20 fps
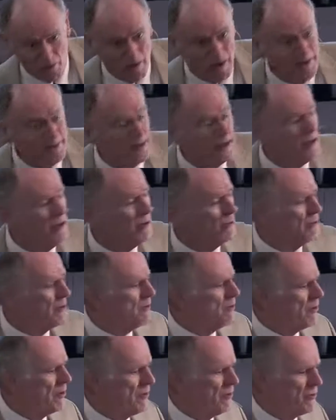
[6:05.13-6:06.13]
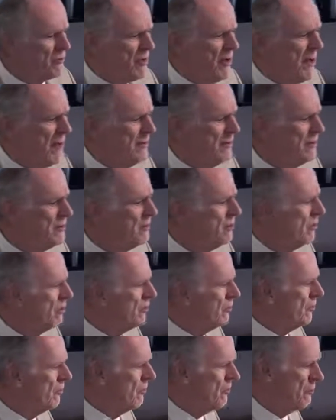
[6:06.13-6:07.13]
Why they don't reverse that and you get
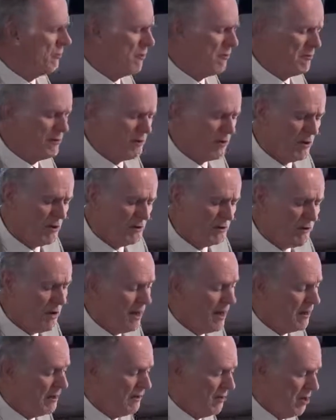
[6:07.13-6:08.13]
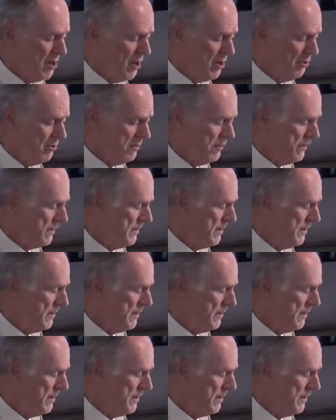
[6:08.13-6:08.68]
the dessert first, I don't know.